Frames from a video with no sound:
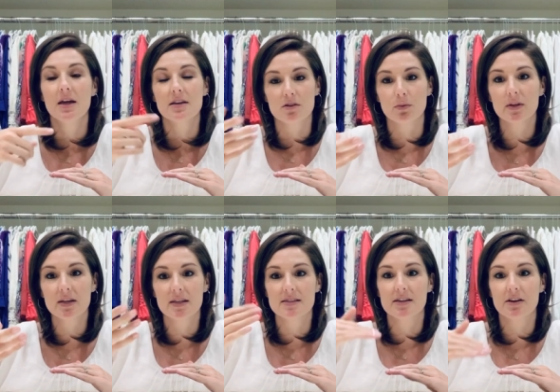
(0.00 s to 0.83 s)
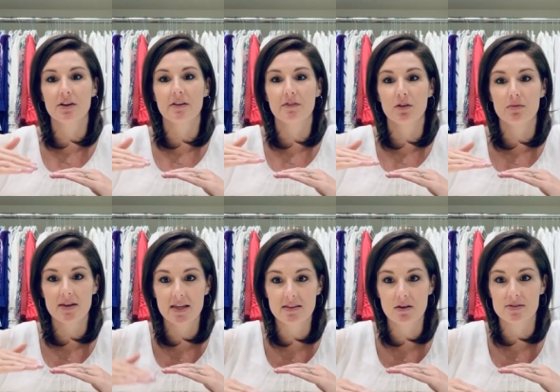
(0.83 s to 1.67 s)
So really consider if you
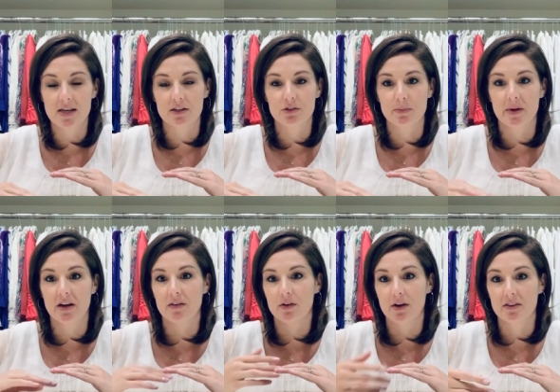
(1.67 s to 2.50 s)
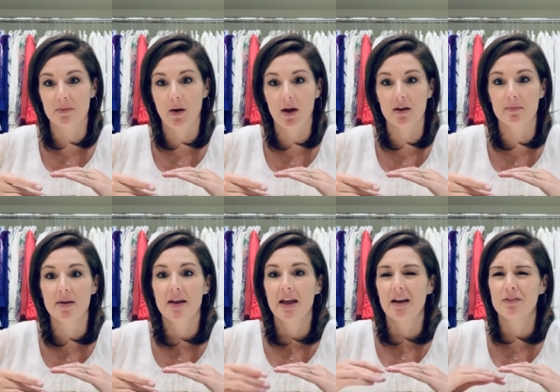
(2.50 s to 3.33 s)
need those extra pair that are at the bottom.
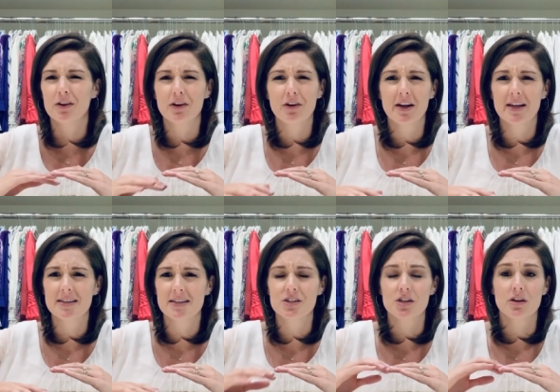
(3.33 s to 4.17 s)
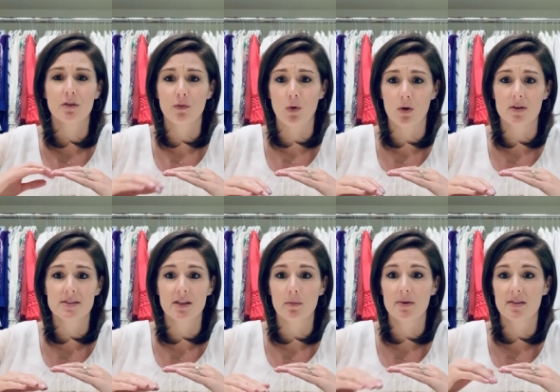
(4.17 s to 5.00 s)
If they're in great condition, of course,
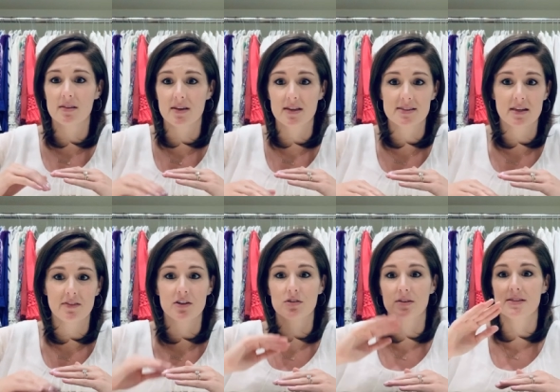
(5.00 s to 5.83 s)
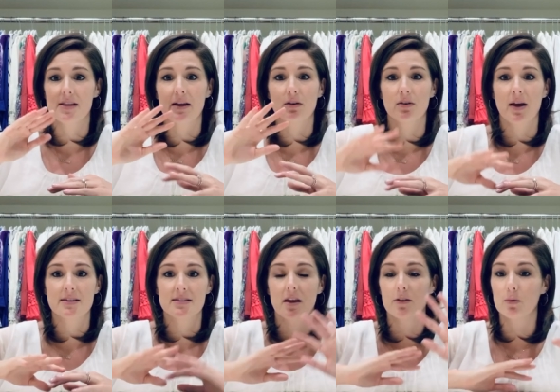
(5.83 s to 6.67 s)
they'll be the things that eventually cycle as
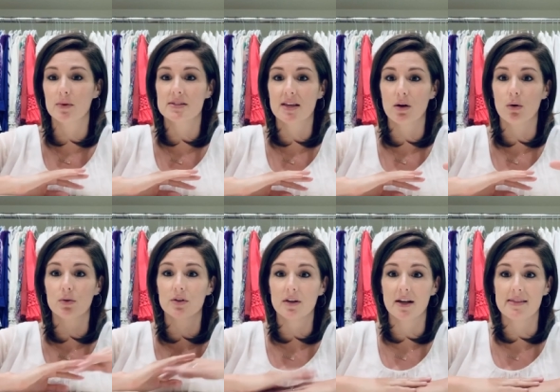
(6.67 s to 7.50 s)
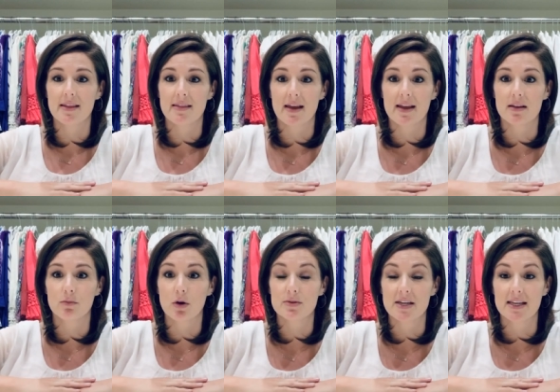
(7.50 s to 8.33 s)
the other ones get older and then they get
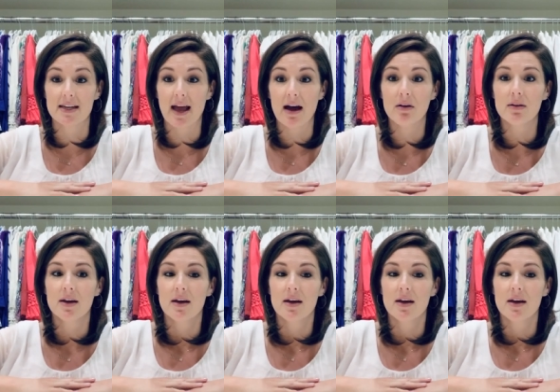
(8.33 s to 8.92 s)
rotated out.